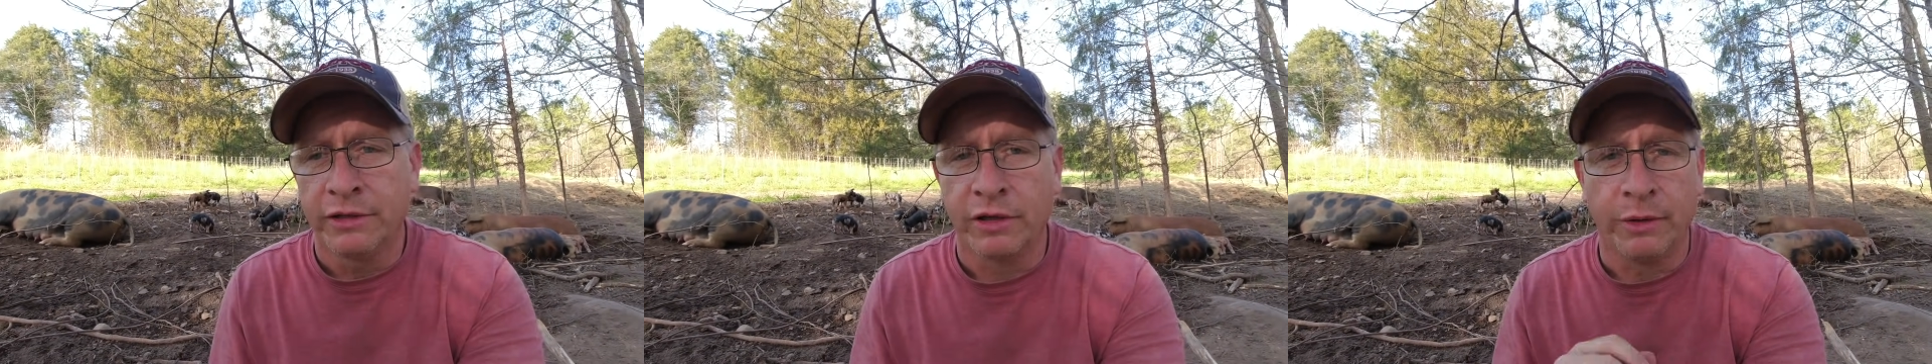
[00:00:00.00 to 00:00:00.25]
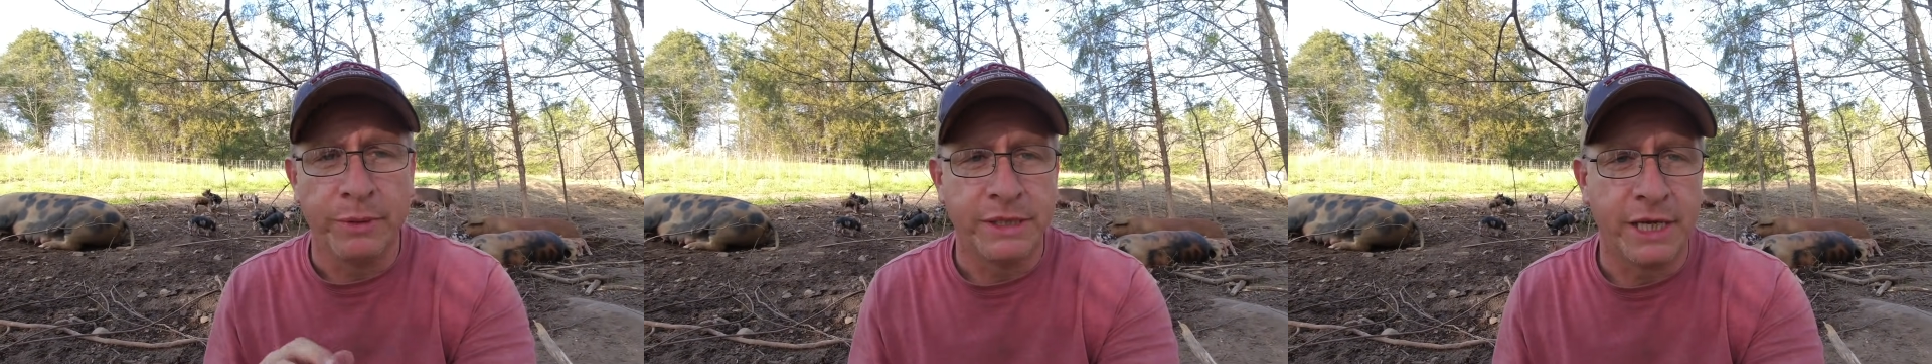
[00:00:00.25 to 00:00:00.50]

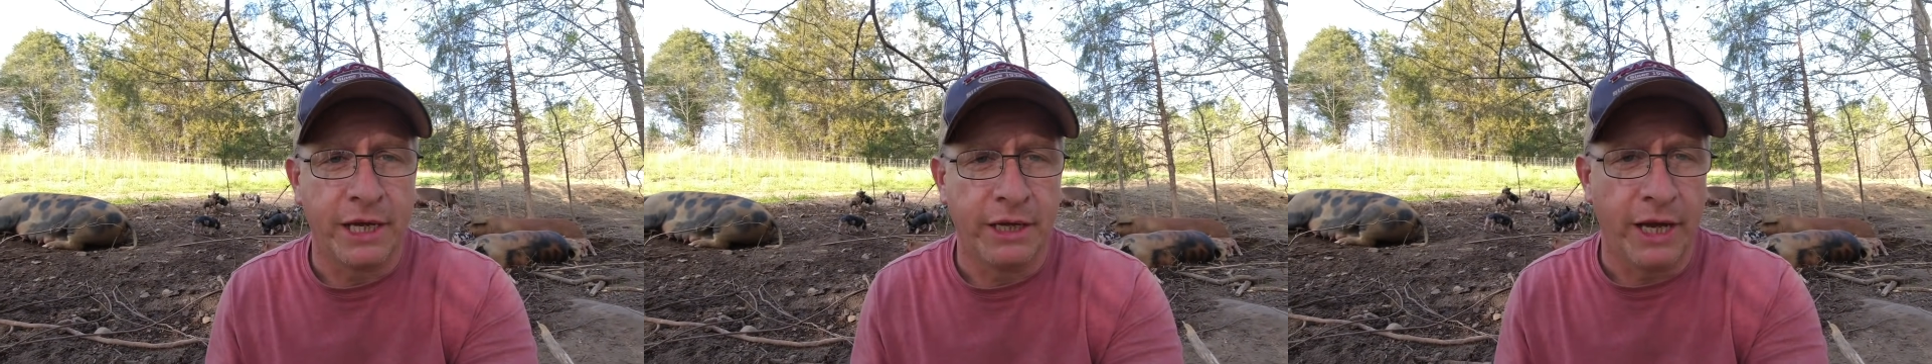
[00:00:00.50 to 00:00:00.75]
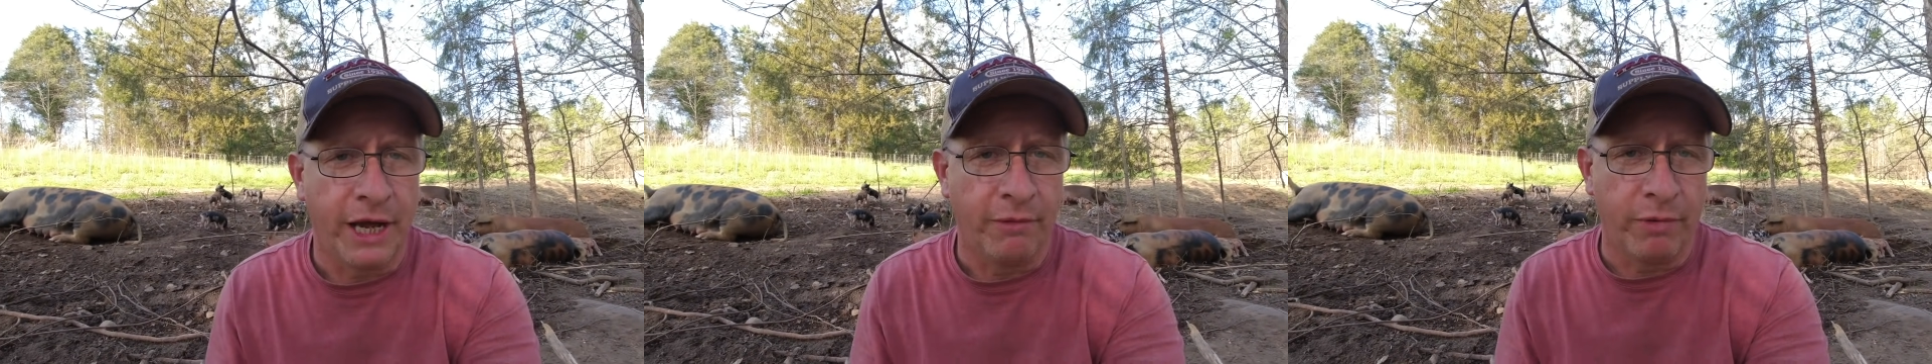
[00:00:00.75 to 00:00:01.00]
So let me
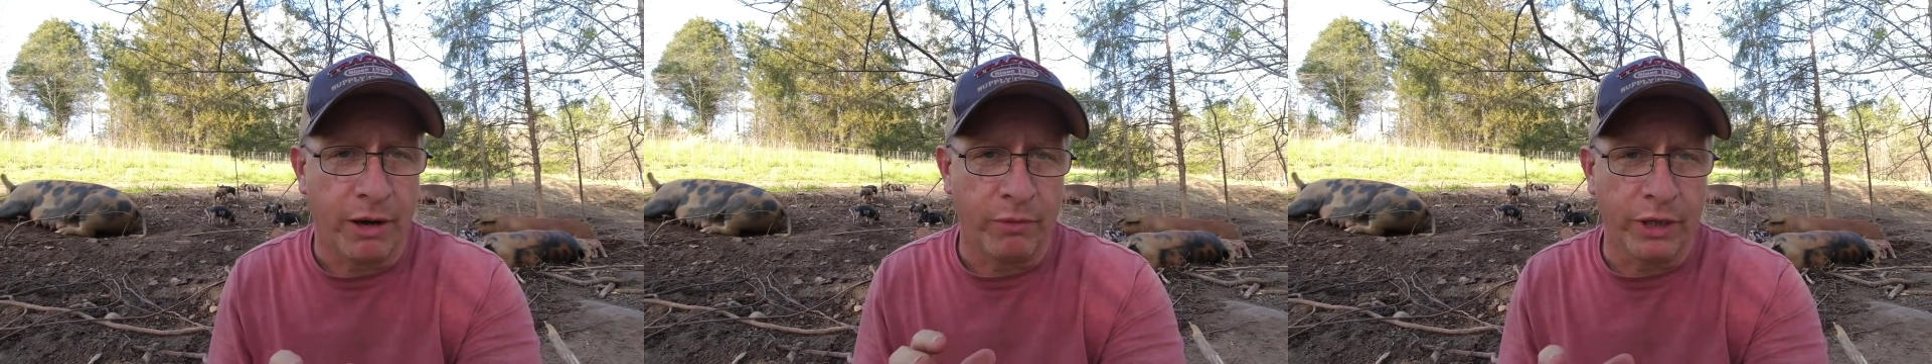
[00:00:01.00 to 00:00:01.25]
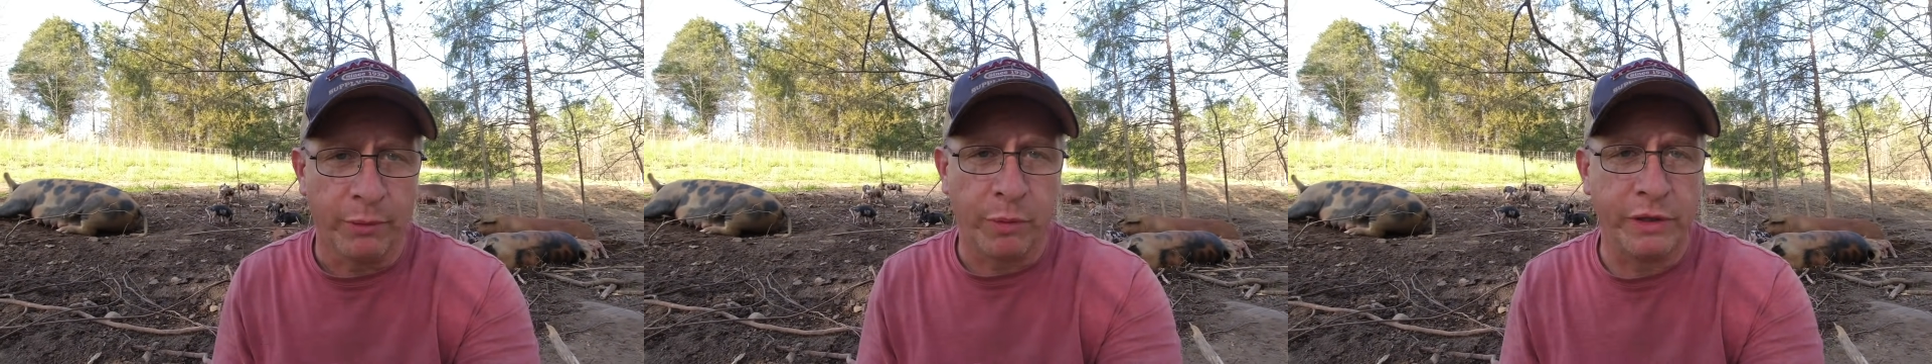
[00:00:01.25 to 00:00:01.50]
say, I, I
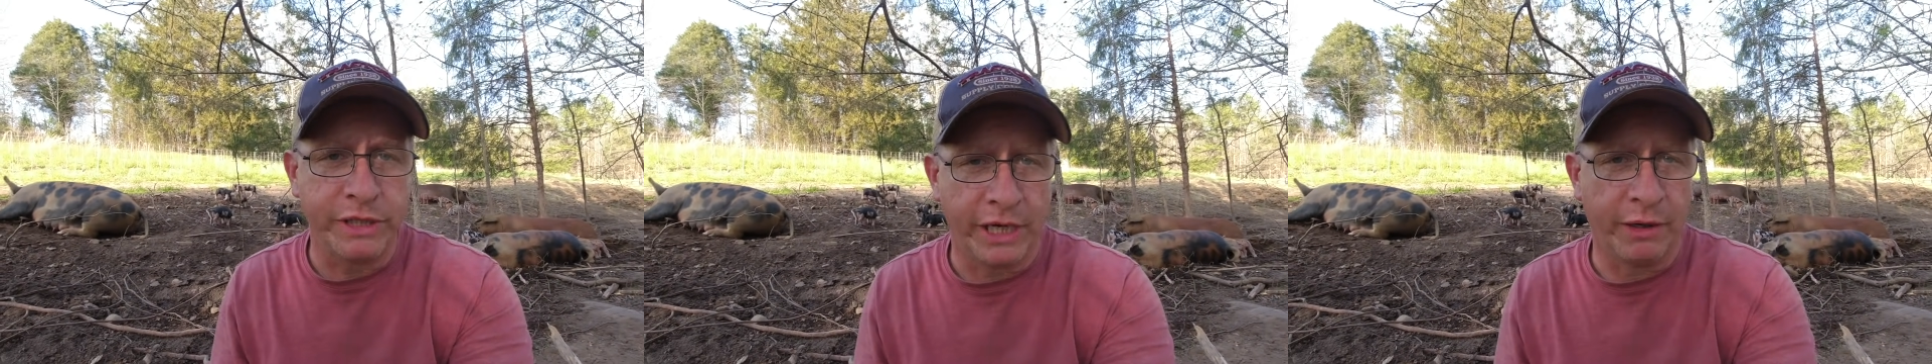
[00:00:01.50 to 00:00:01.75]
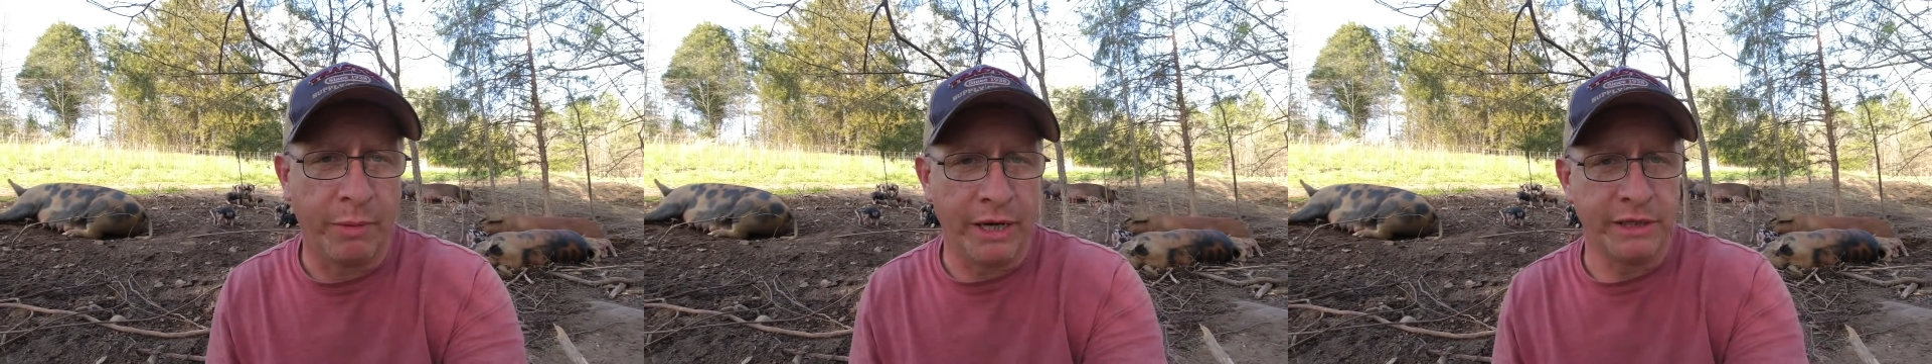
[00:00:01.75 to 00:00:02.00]
really
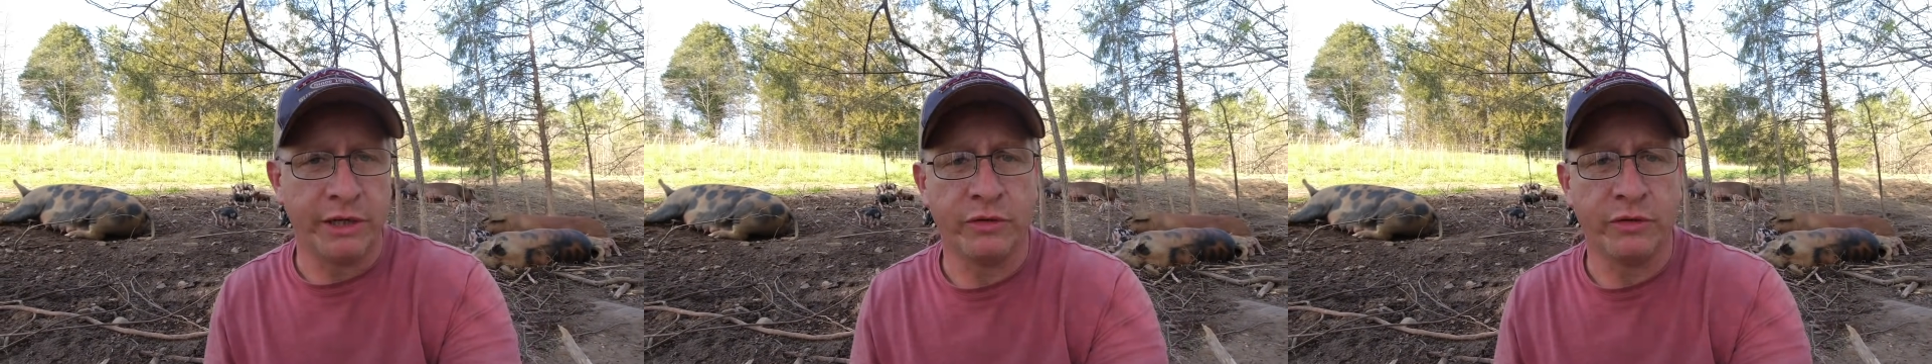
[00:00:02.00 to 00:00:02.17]
appreciate everybody's